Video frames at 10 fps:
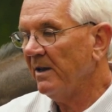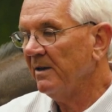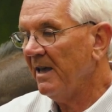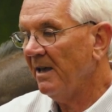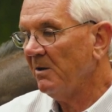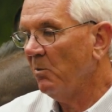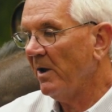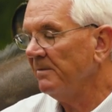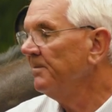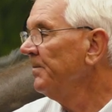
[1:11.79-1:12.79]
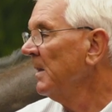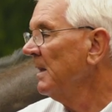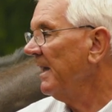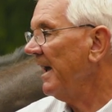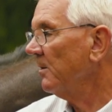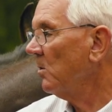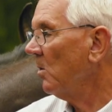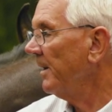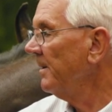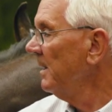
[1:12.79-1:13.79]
heavy weight category.